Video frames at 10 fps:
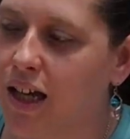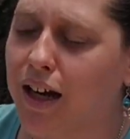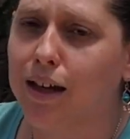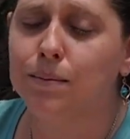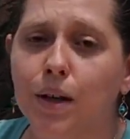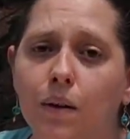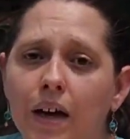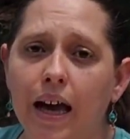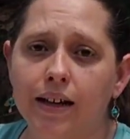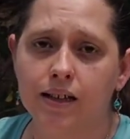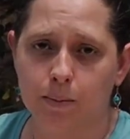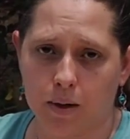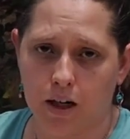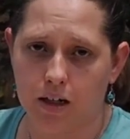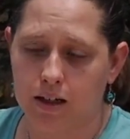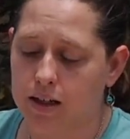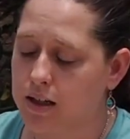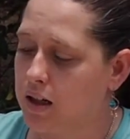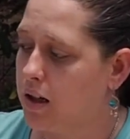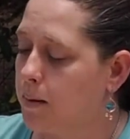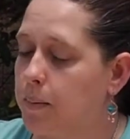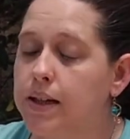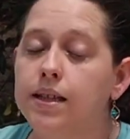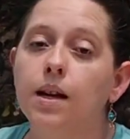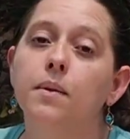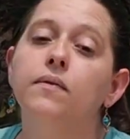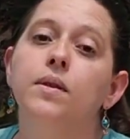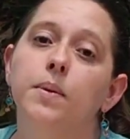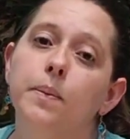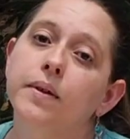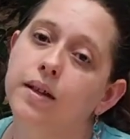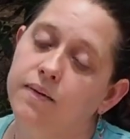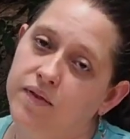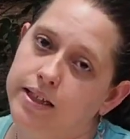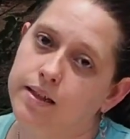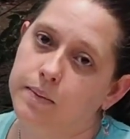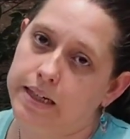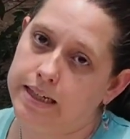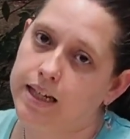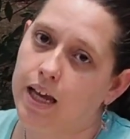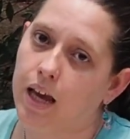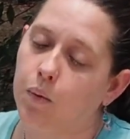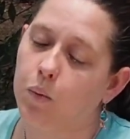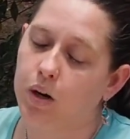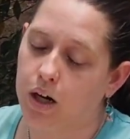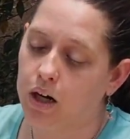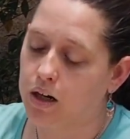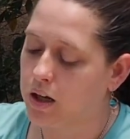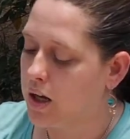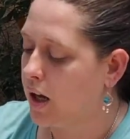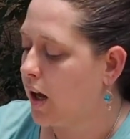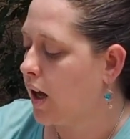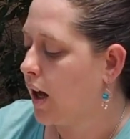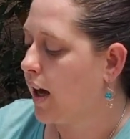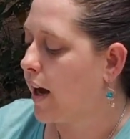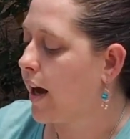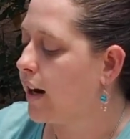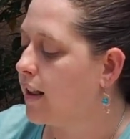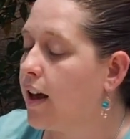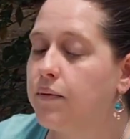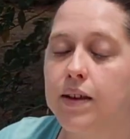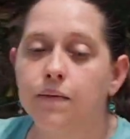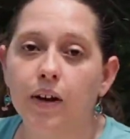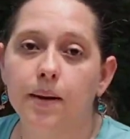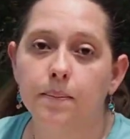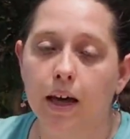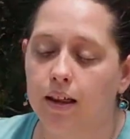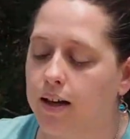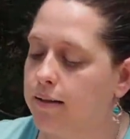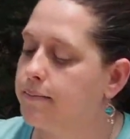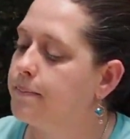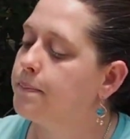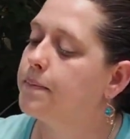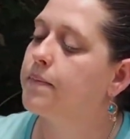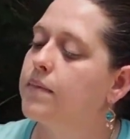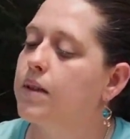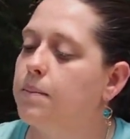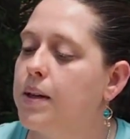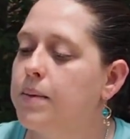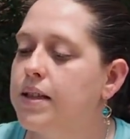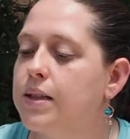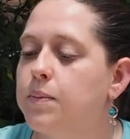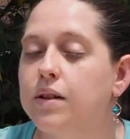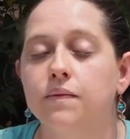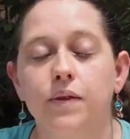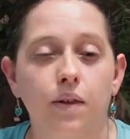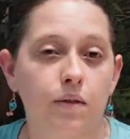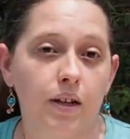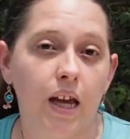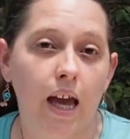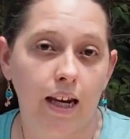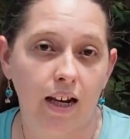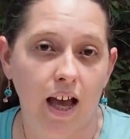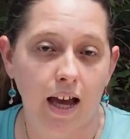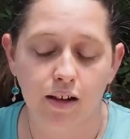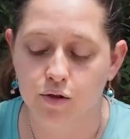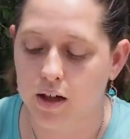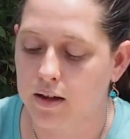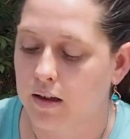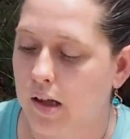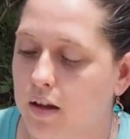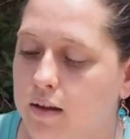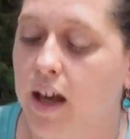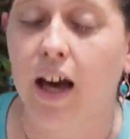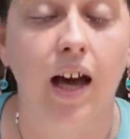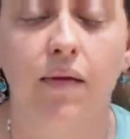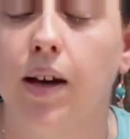and I am no expert, but some of the people that have visited today were. I had a lovely friend, Bella, made me this beautiful three-headed hydra that I have